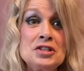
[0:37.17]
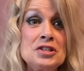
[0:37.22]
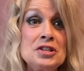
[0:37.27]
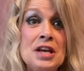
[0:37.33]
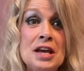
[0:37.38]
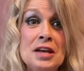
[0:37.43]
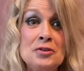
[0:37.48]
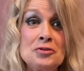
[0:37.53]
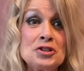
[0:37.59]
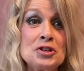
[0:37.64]

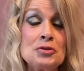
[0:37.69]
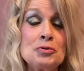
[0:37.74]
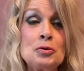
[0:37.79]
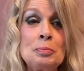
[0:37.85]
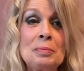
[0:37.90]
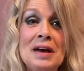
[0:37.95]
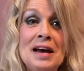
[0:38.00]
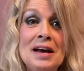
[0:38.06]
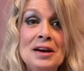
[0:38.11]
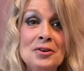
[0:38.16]
get your children
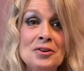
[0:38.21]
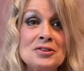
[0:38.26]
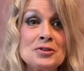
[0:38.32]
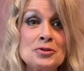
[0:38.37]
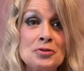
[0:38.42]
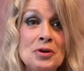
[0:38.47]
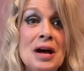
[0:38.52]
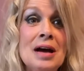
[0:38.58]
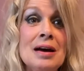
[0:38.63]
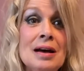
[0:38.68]
back on
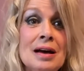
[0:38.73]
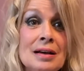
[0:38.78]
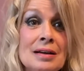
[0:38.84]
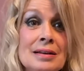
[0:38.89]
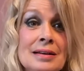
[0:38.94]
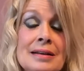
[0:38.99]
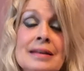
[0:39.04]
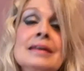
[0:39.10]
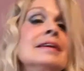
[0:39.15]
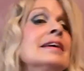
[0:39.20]
track
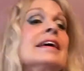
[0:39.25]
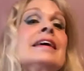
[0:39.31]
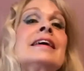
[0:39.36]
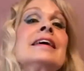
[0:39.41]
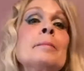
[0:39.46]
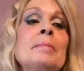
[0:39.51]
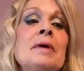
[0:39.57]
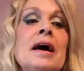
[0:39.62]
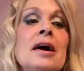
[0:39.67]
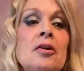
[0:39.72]
and
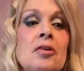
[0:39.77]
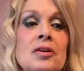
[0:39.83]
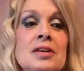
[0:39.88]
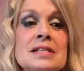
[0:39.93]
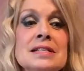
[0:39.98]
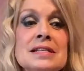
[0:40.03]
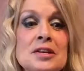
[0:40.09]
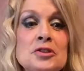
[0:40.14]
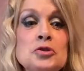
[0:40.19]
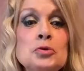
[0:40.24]
get back on a
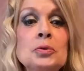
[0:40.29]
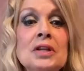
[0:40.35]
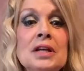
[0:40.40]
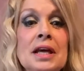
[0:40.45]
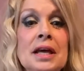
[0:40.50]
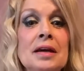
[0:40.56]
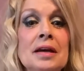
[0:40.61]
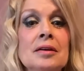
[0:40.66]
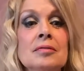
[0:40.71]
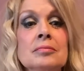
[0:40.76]
schedule
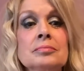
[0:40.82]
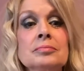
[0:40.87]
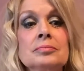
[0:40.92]
again.